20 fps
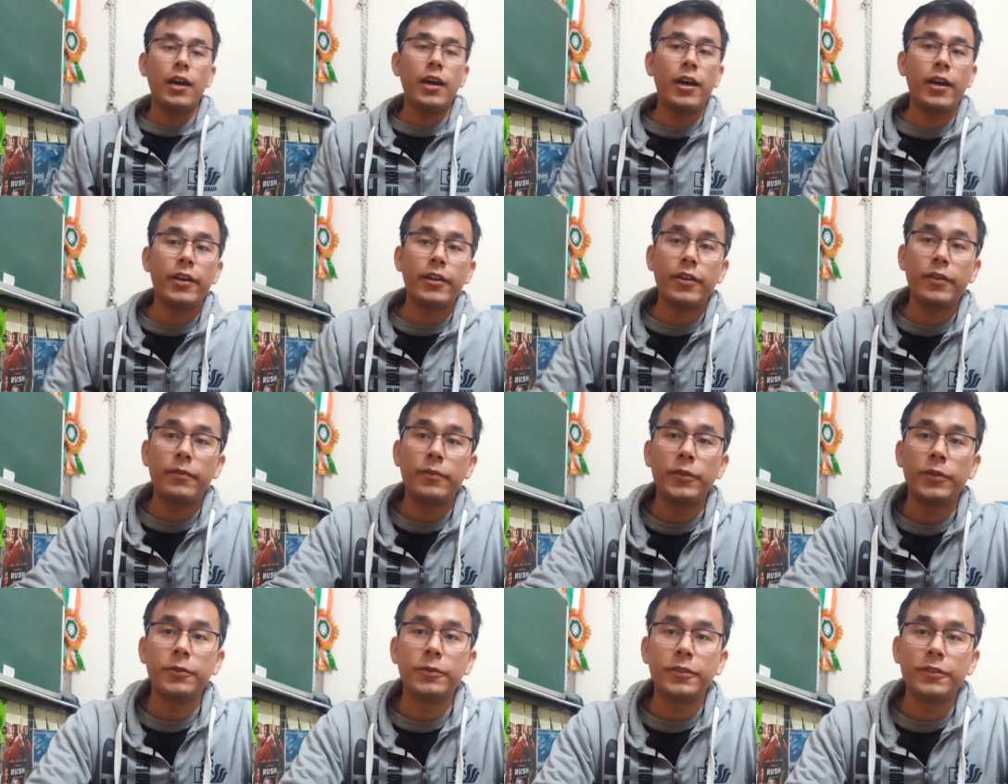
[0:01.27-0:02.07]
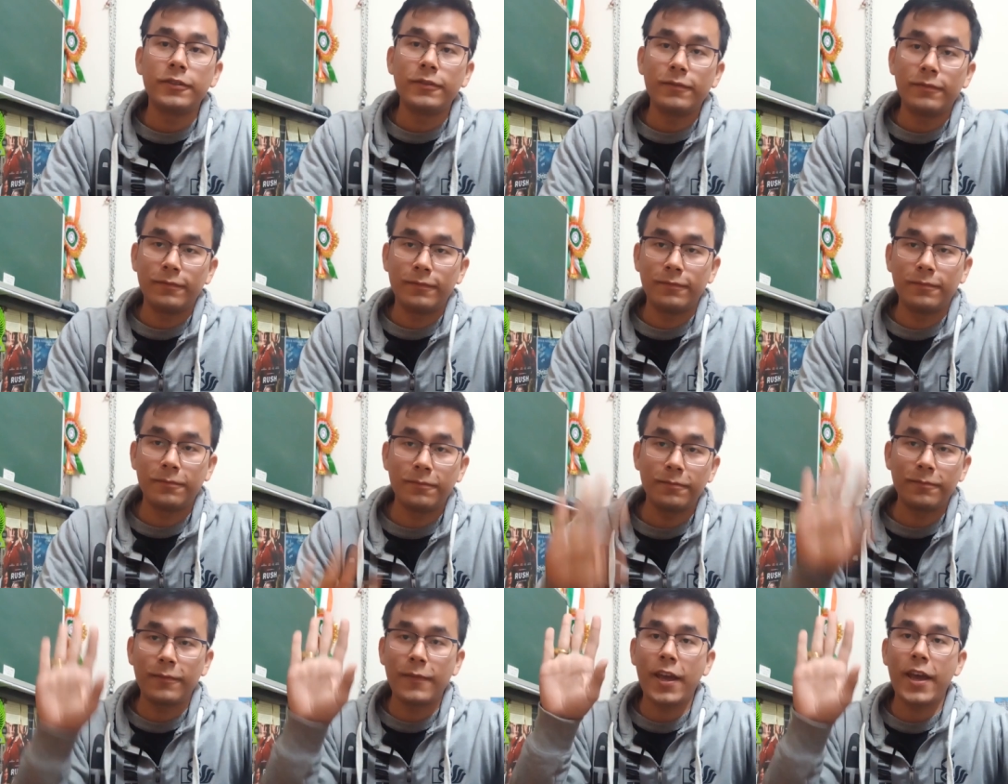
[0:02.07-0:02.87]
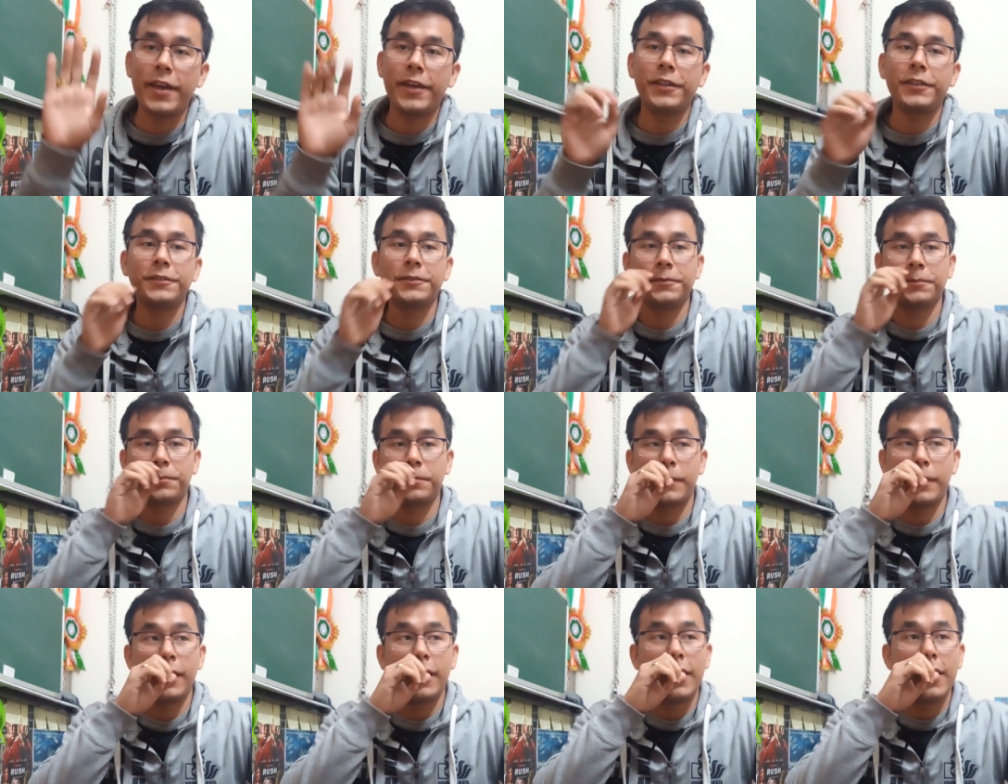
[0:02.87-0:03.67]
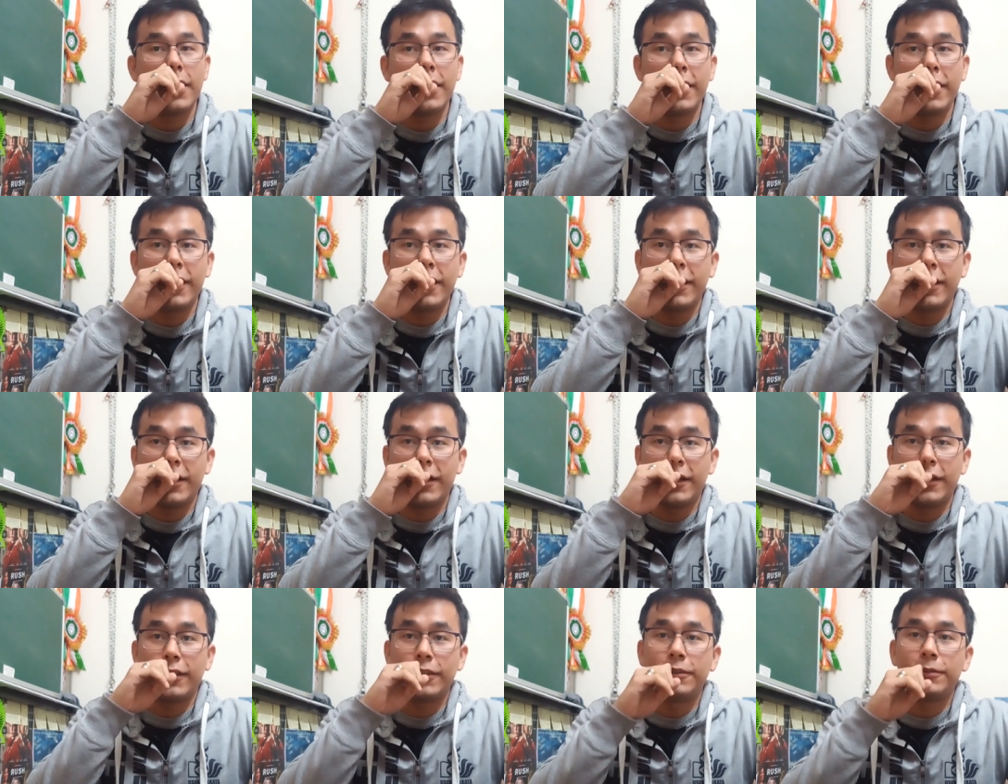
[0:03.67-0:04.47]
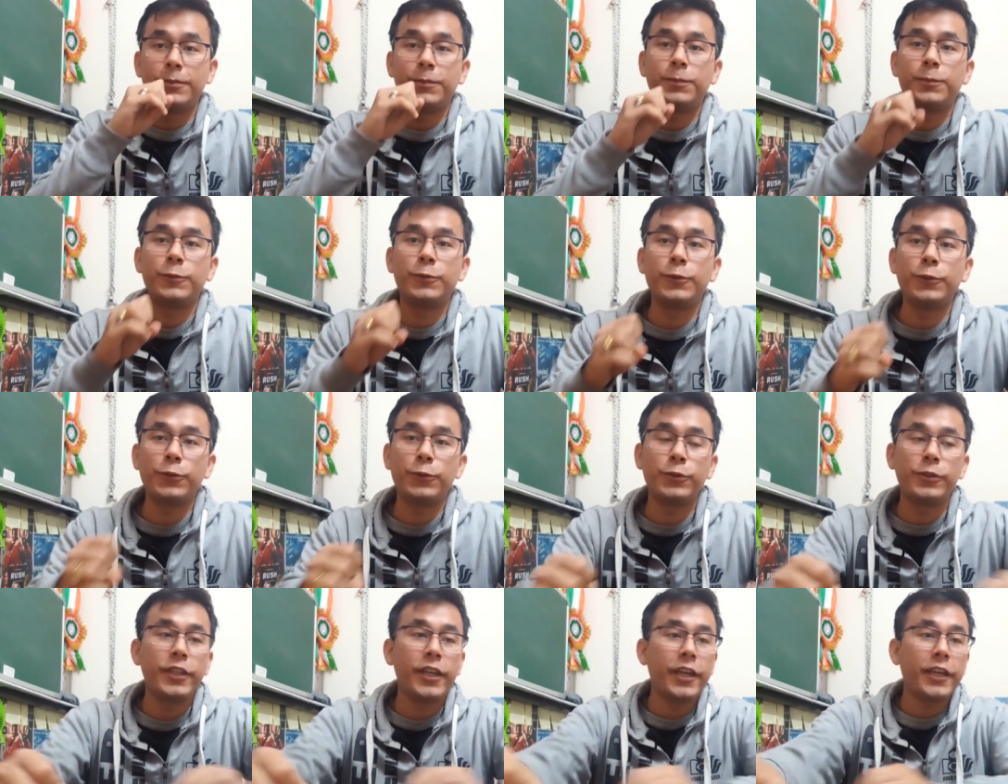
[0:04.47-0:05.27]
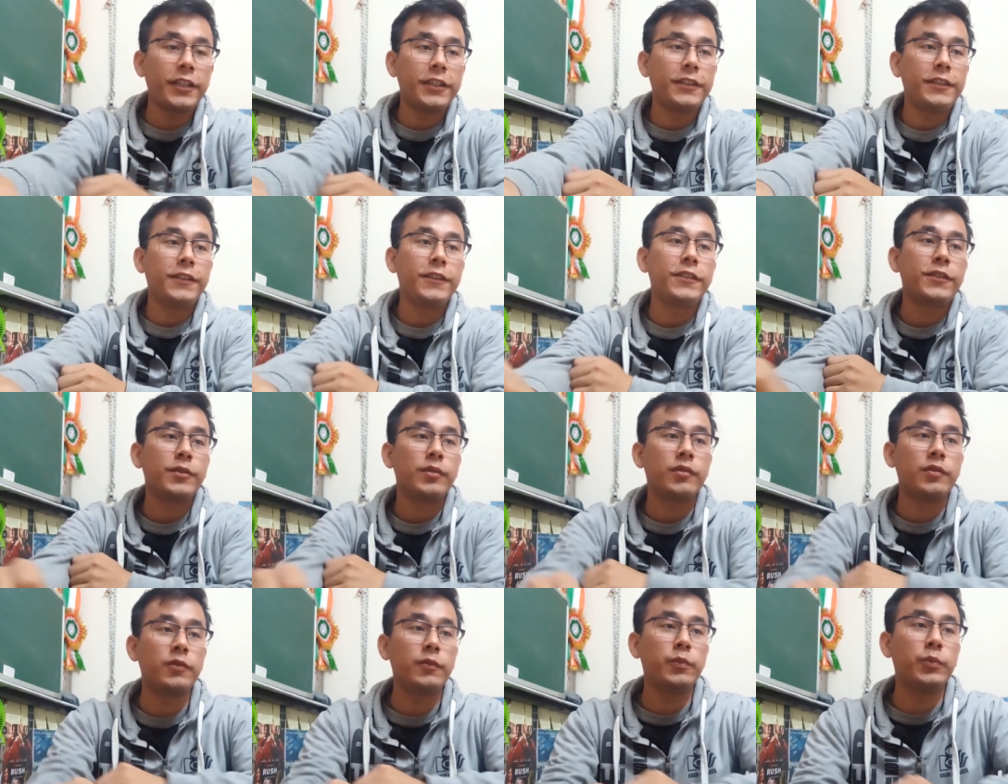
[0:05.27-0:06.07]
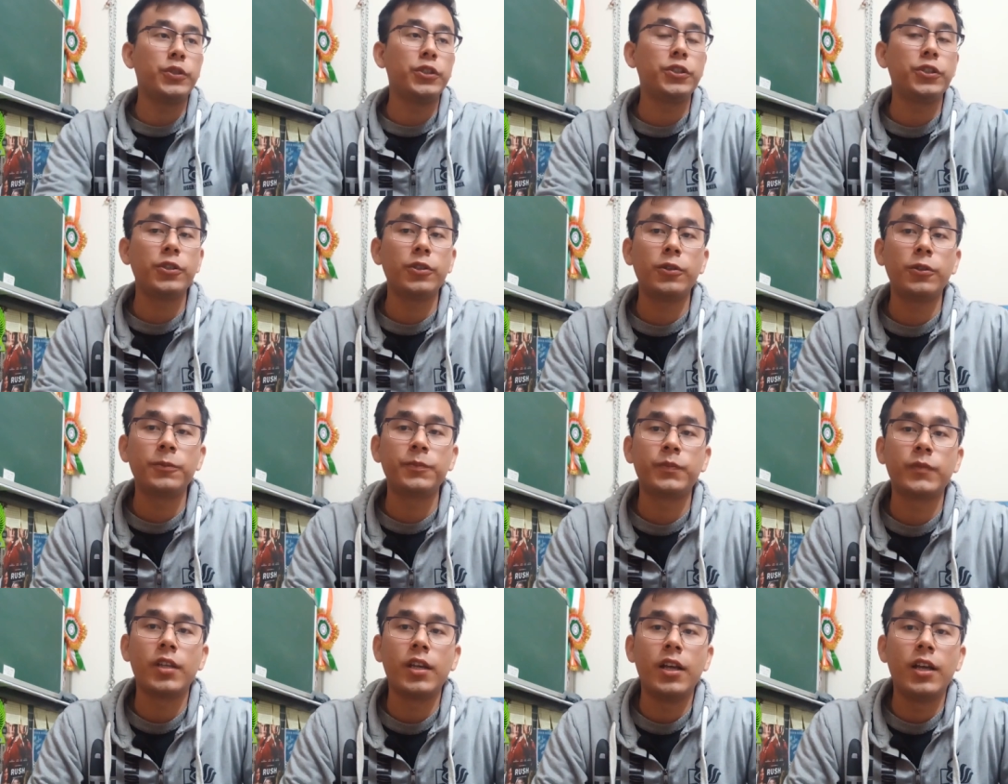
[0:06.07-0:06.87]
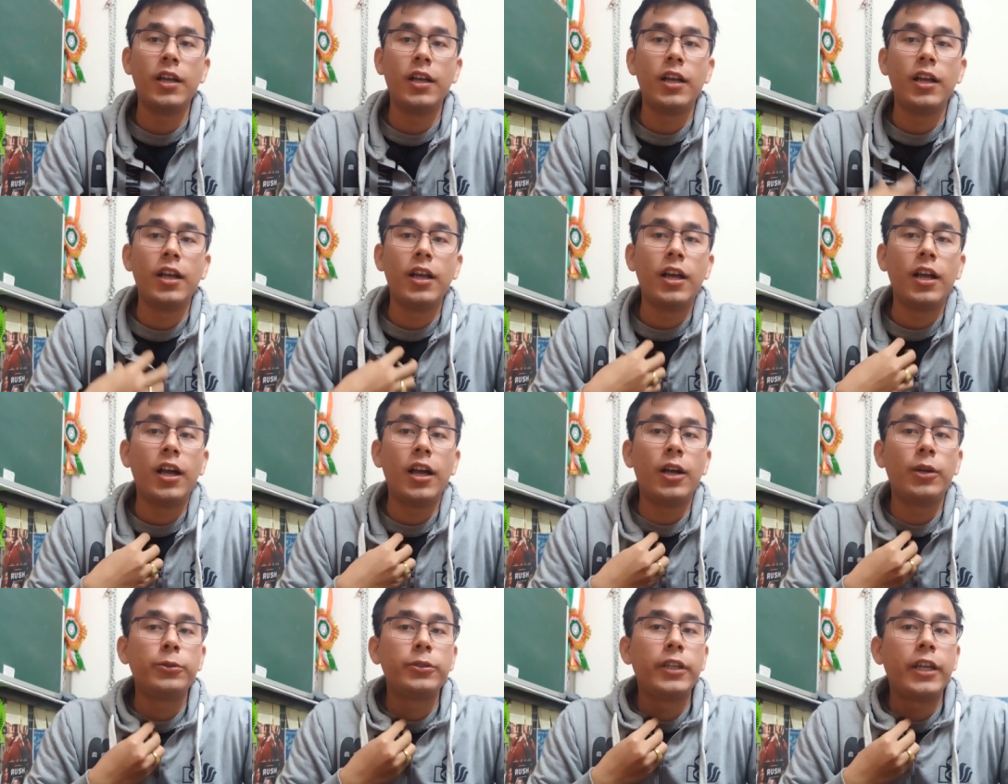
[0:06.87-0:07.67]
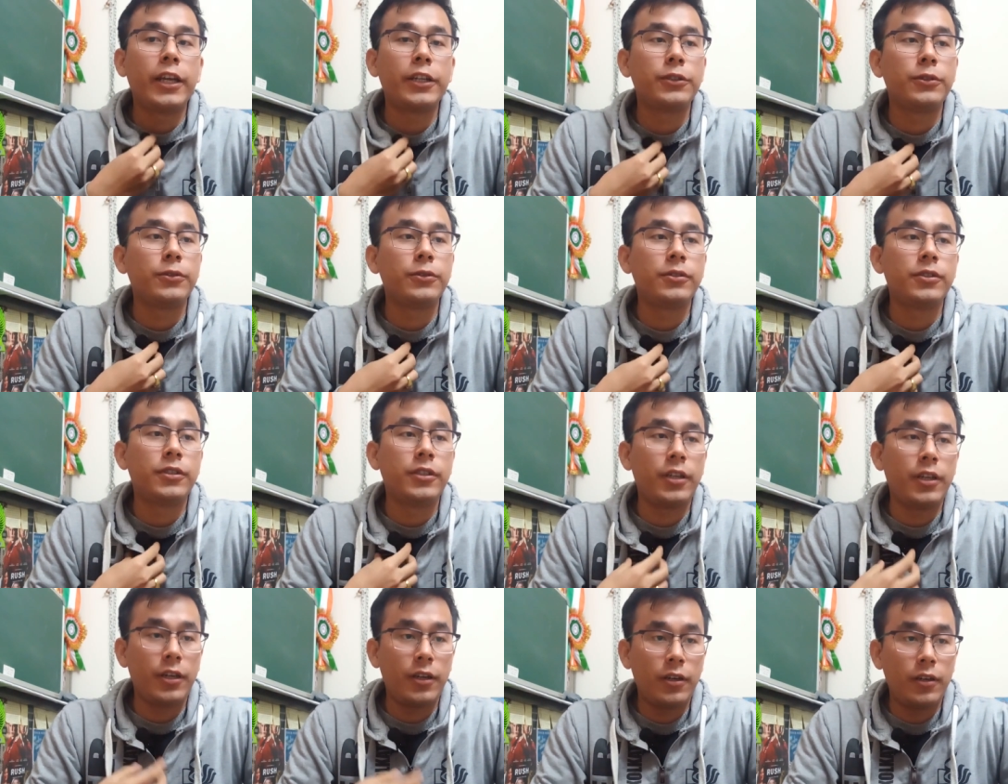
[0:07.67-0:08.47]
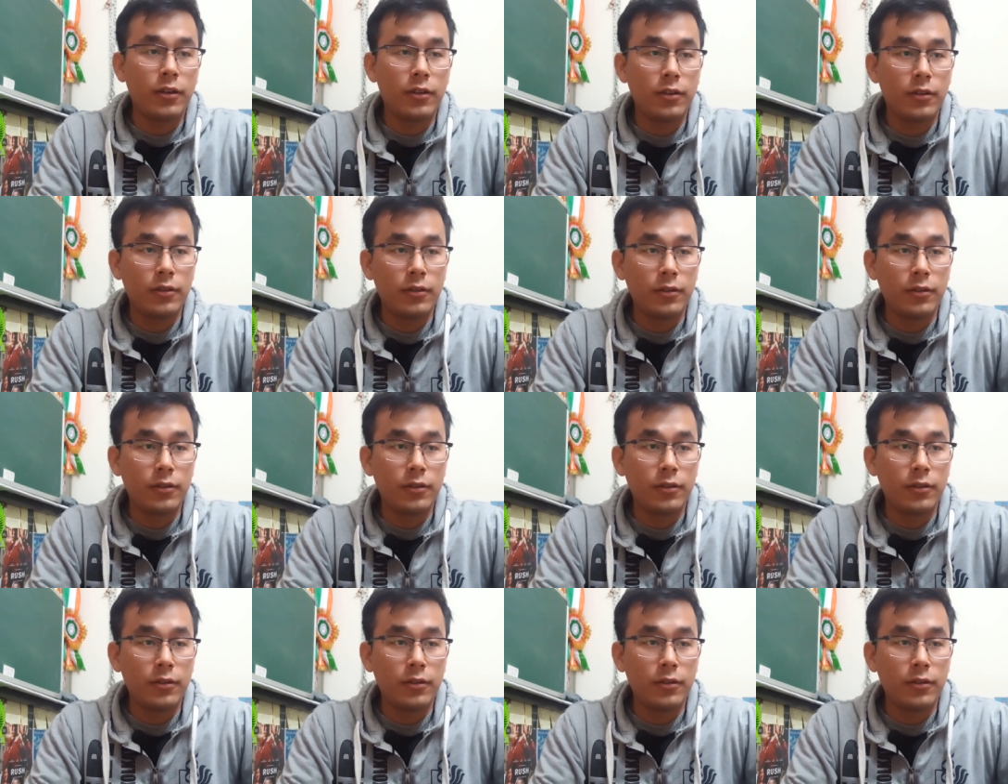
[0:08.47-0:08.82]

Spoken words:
Hi everyone. Hi. Uh, Today in this video, I would like to share